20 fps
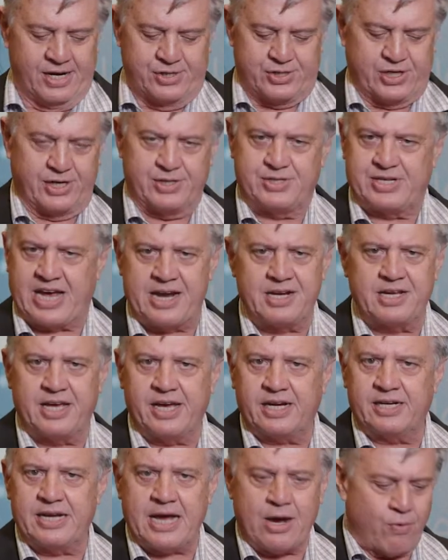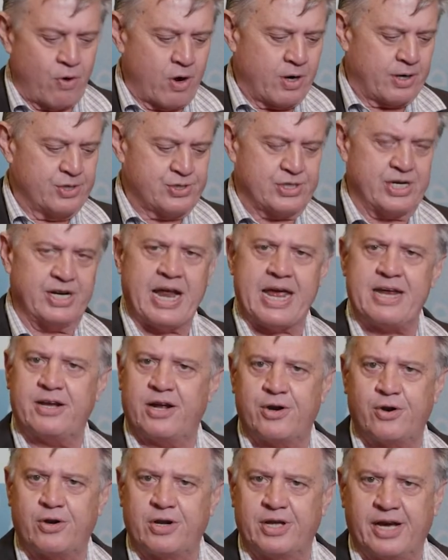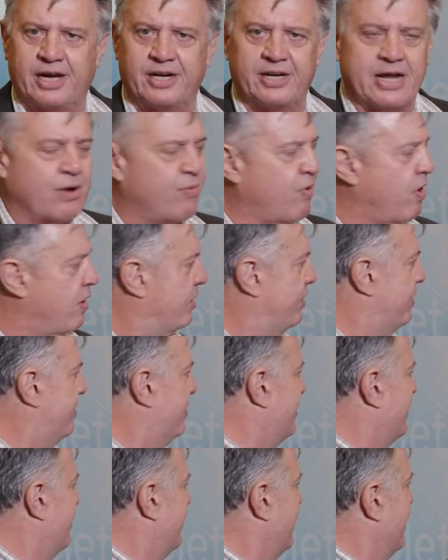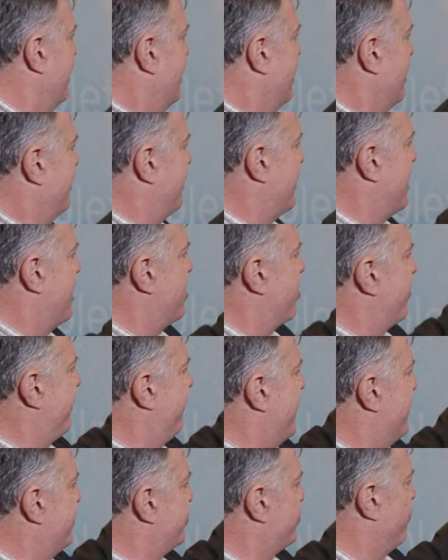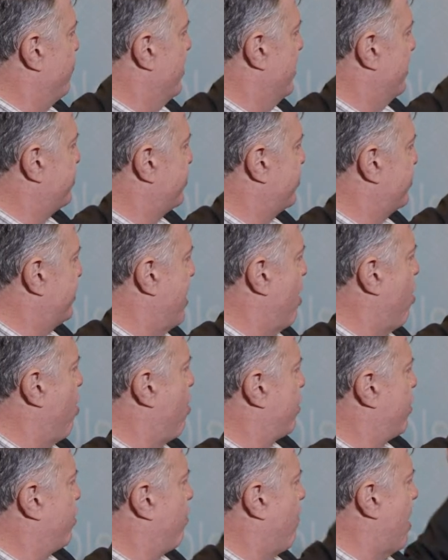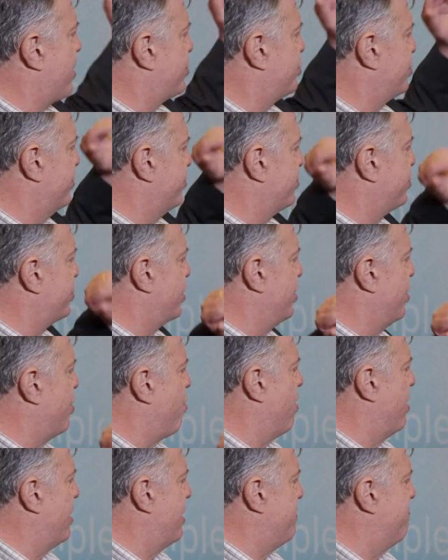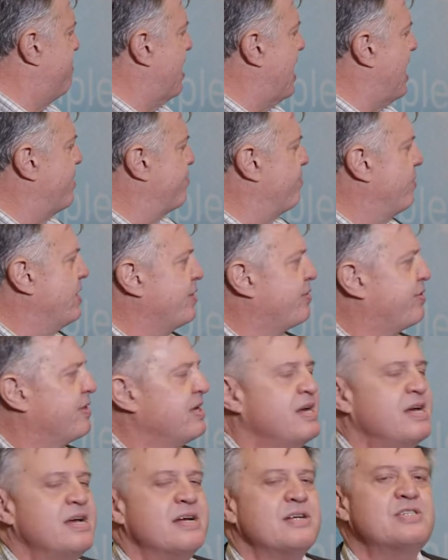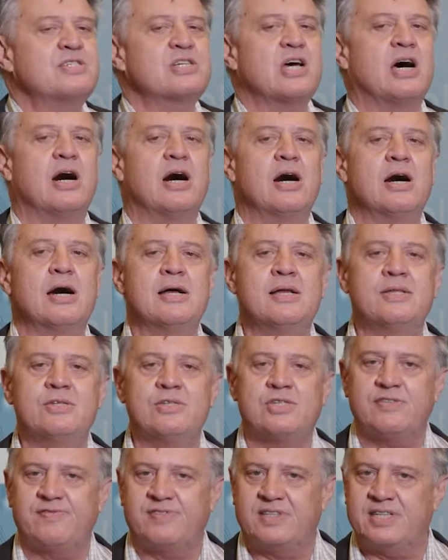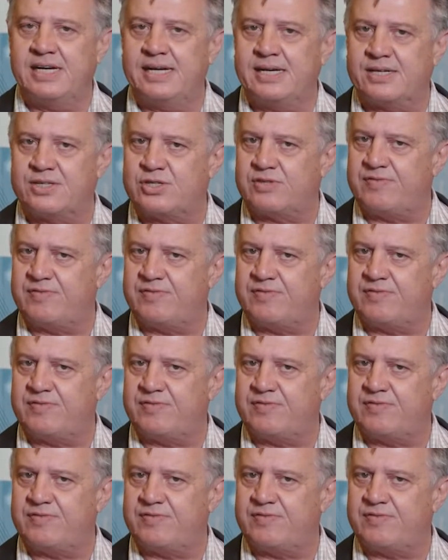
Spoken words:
it a 10 gig network? Is it an 800 gig network? The interface widths, error correction, security, bandwidth, tons of things and